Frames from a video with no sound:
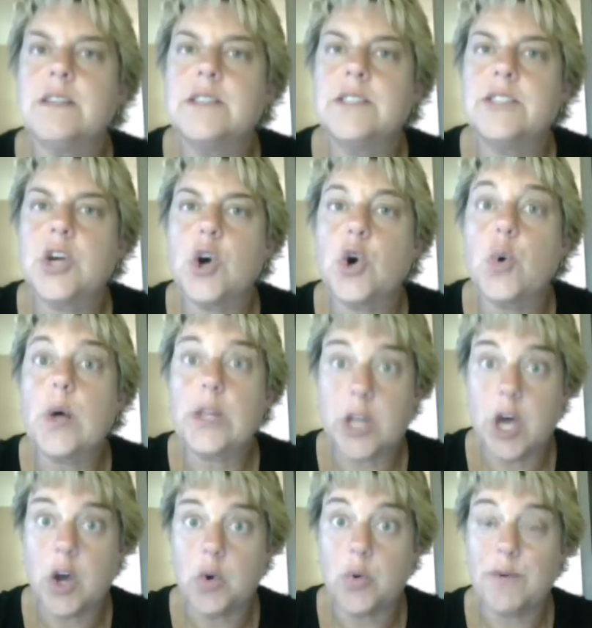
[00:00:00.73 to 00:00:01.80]
So,
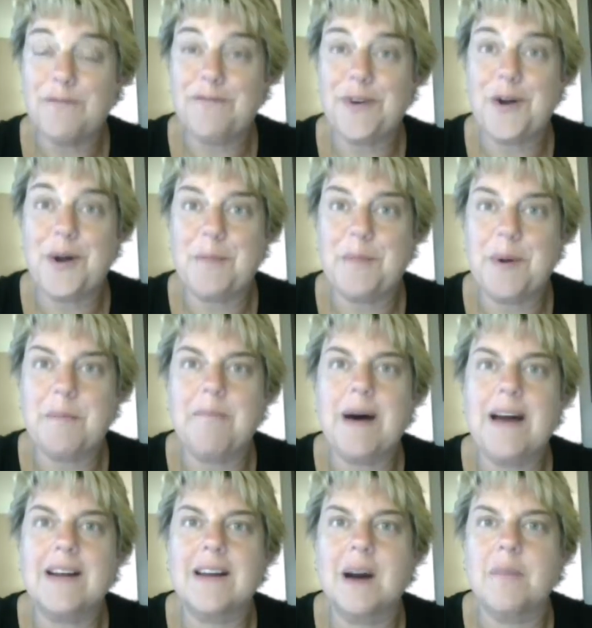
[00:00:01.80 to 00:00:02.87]
hello from
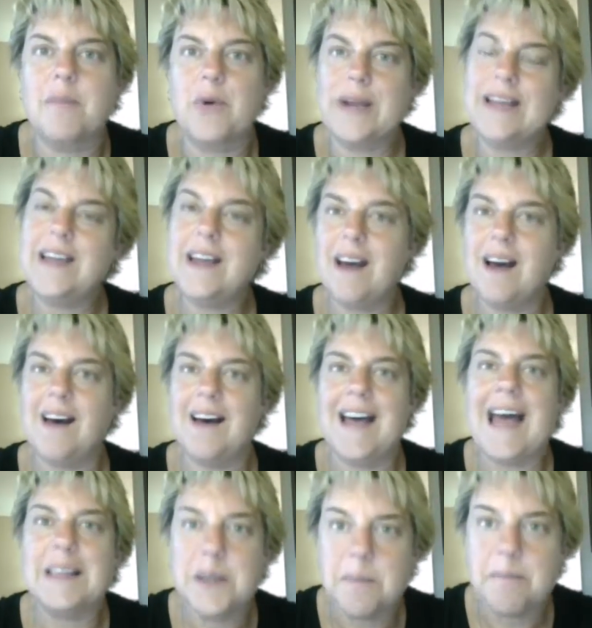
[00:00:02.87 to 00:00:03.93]
Montgomery,
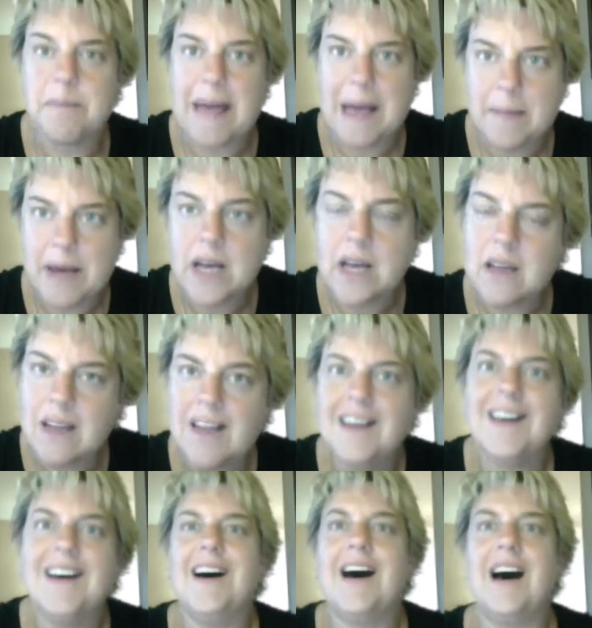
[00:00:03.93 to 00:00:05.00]
Alabama.
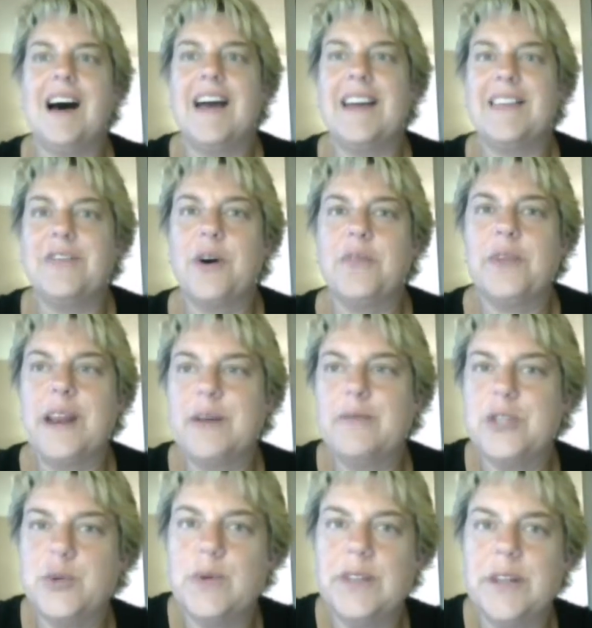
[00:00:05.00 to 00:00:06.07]
I thought that I
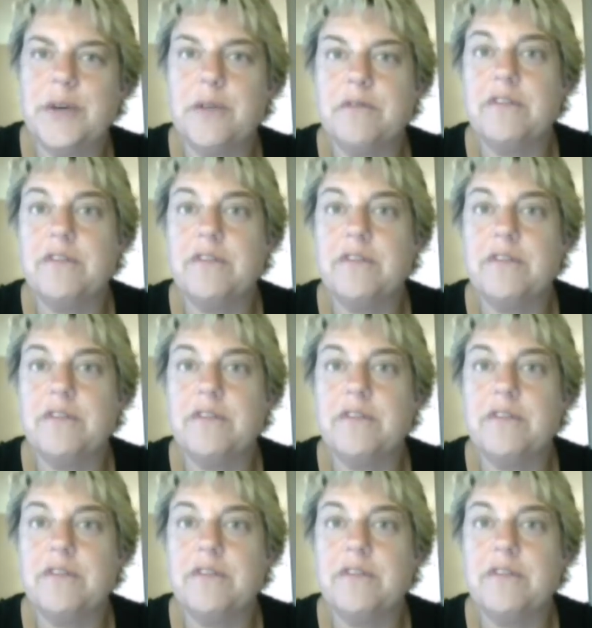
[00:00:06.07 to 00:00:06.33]
would do a little